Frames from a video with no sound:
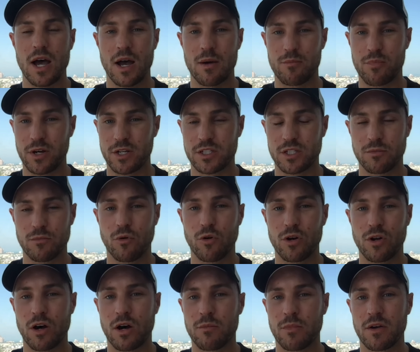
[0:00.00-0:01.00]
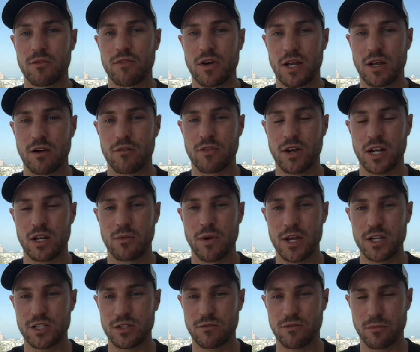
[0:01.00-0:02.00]
bricks and mortar on my
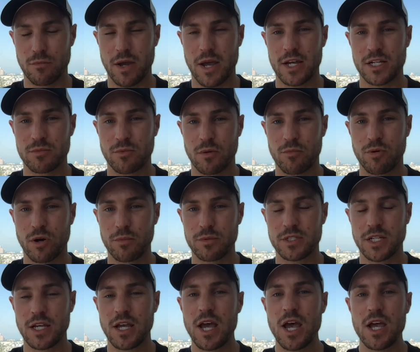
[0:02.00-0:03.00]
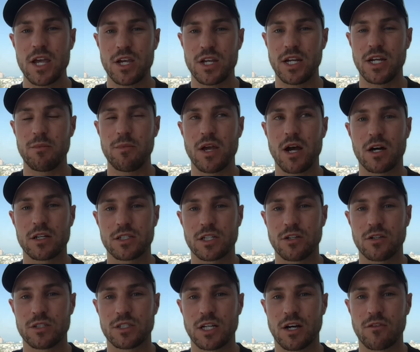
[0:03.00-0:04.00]
valuation for my HMO property, you need to be asking
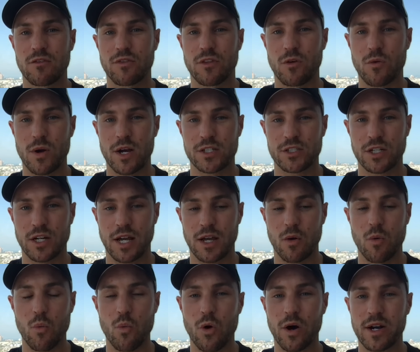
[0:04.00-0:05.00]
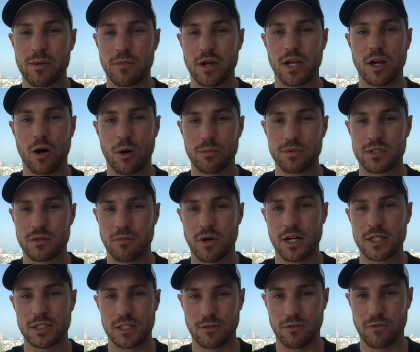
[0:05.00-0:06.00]
yourself the question, like, what am I
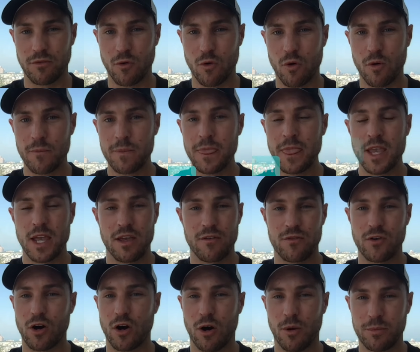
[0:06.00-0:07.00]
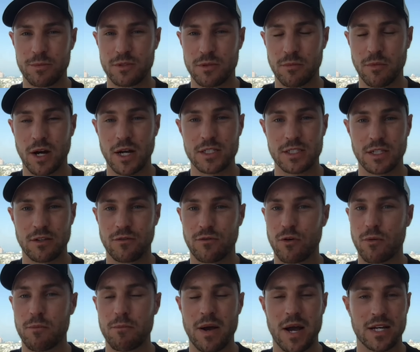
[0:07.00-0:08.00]
optimizing for? If you're optimizing for
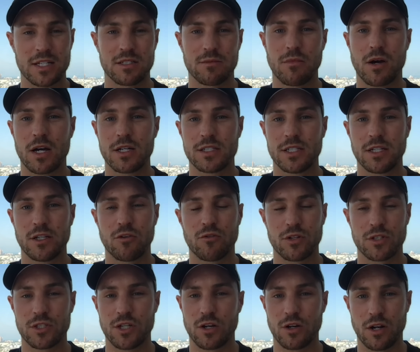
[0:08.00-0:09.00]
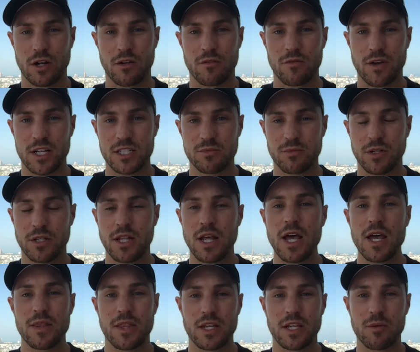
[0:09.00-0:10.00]
maximizing your return on investment,
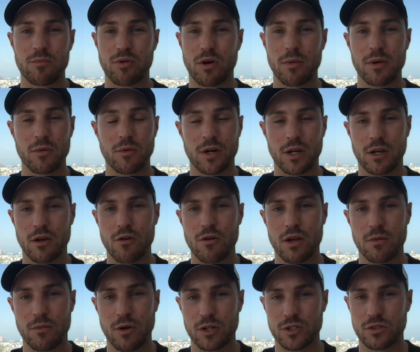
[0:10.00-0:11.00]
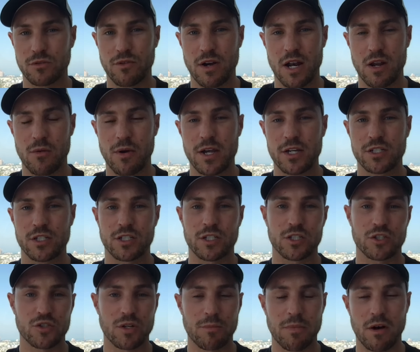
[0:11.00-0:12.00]
then you probably want to go commercial valuation to
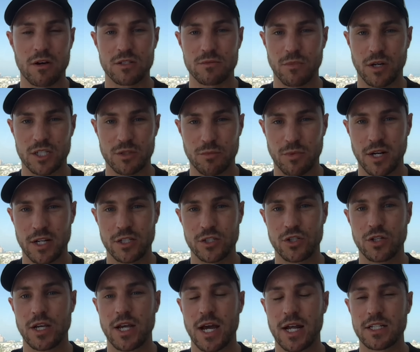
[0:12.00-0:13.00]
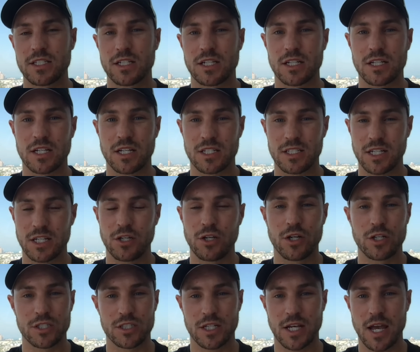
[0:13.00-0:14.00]
strip out as much money as you can to continue
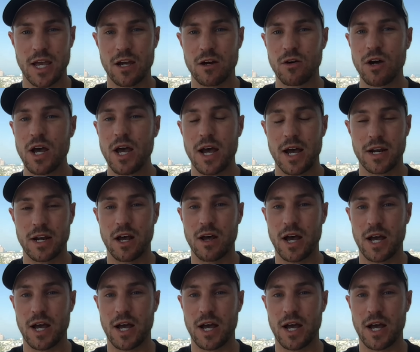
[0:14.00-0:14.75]
to scale and